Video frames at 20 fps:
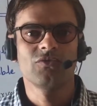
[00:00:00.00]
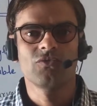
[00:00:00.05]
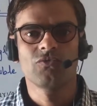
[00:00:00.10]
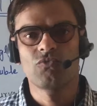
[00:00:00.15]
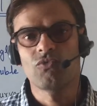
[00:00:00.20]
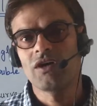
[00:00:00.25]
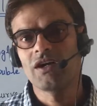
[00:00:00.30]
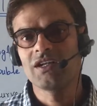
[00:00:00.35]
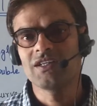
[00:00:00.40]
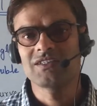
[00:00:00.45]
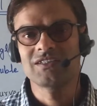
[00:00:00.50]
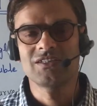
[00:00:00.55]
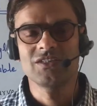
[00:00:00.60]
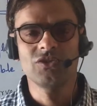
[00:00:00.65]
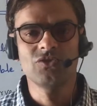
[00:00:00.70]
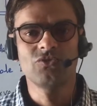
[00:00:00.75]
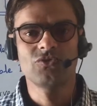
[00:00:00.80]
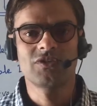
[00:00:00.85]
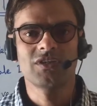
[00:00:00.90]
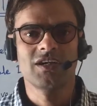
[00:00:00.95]
one is
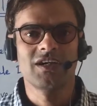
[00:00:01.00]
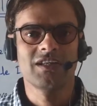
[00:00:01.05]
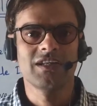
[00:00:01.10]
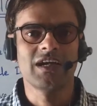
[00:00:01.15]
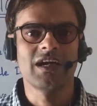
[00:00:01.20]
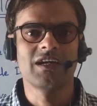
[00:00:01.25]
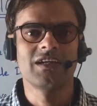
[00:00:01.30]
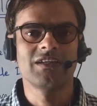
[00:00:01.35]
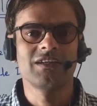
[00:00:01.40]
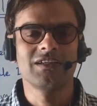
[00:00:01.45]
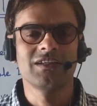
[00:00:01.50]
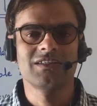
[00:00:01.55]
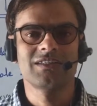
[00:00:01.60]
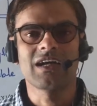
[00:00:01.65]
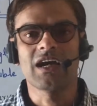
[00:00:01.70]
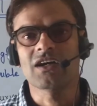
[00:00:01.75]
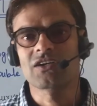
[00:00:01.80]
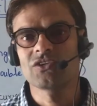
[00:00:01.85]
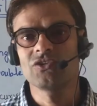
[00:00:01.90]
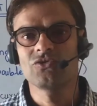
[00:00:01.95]
Newton and
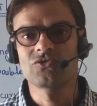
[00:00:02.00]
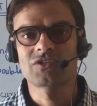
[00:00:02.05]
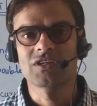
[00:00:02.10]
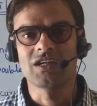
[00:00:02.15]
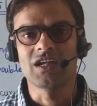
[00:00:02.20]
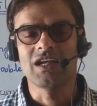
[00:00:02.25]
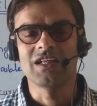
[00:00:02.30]
Isaac Newton,